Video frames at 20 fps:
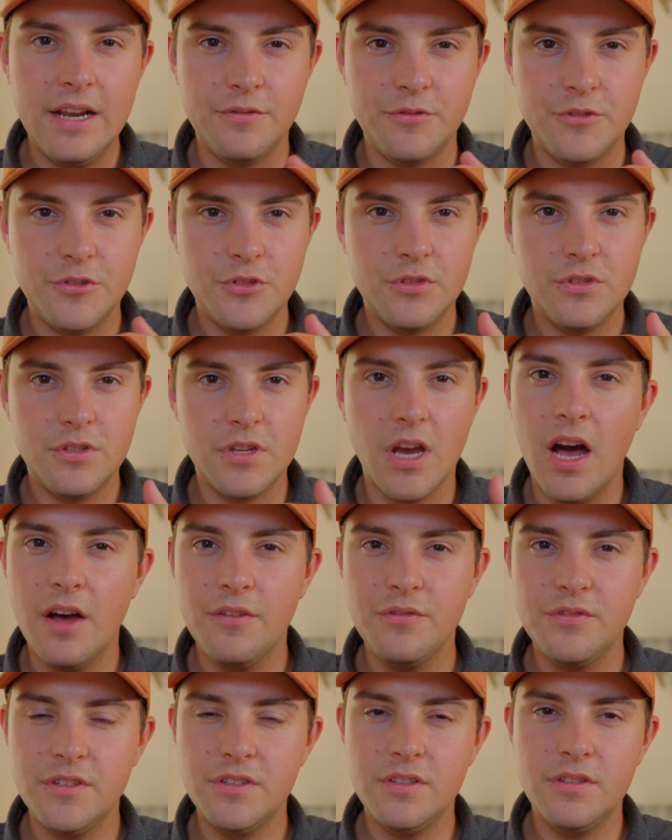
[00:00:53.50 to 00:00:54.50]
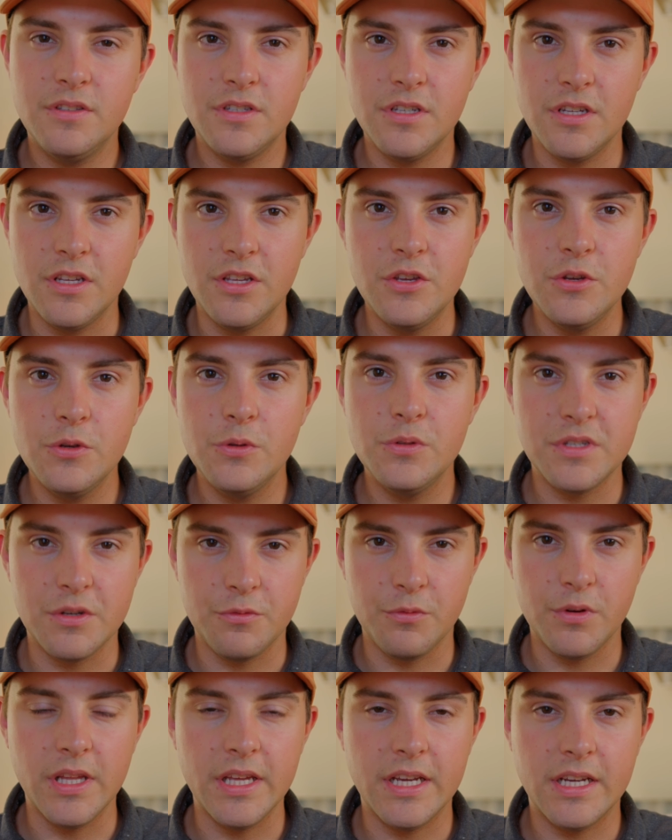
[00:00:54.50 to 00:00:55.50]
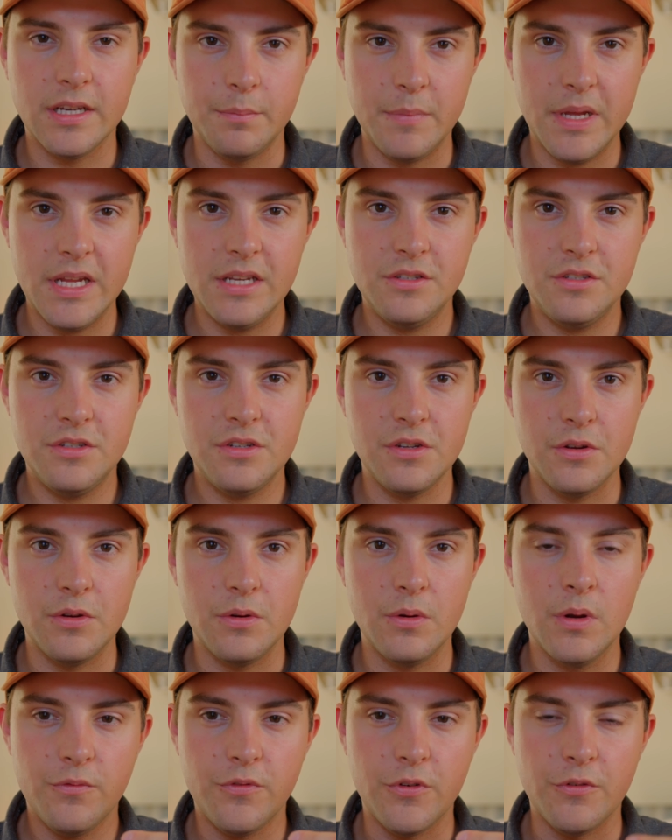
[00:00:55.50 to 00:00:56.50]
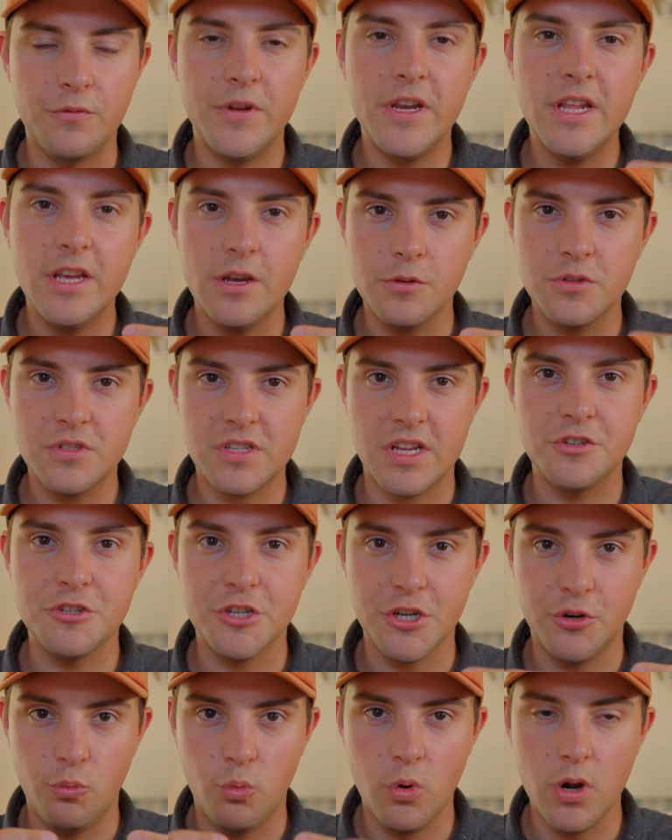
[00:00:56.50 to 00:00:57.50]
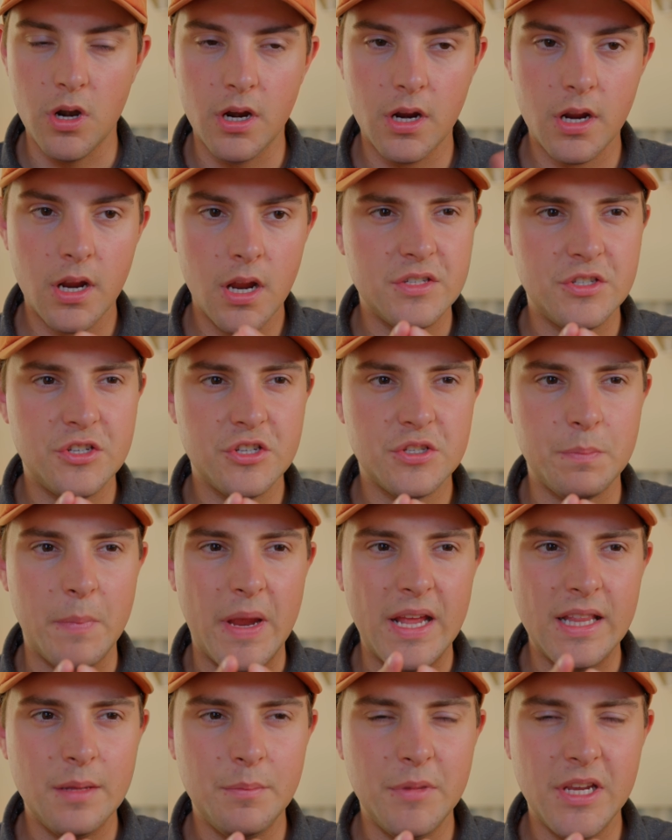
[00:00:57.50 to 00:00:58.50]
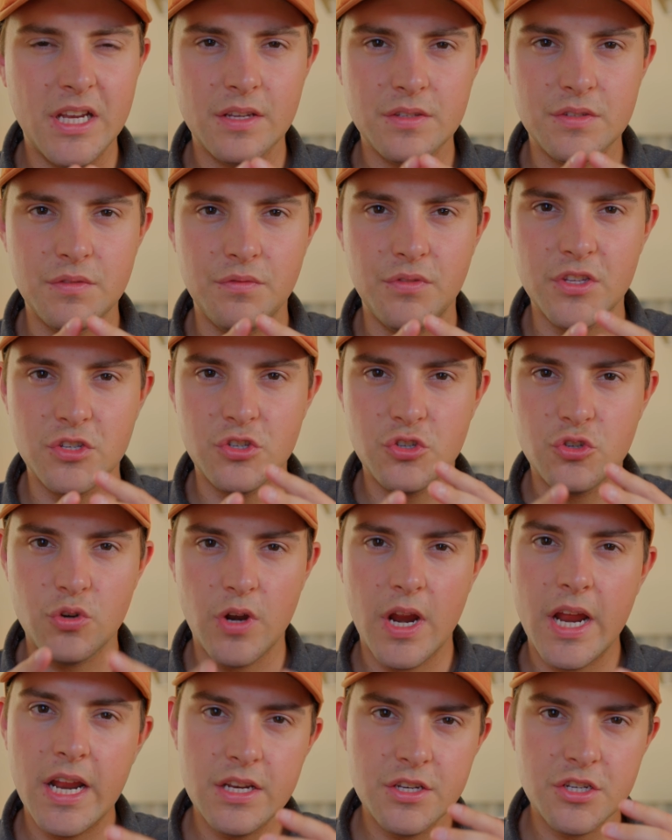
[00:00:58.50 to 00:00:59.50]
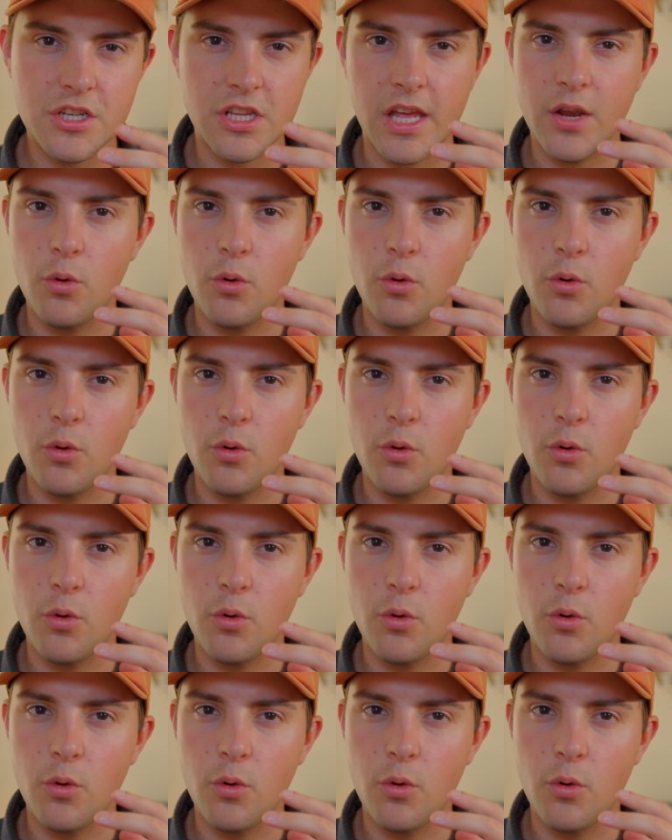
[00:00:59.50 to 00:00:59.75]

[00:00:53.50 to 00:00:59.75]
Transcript: of tough to use and really commit to for video-centric work is just mainly because of the strange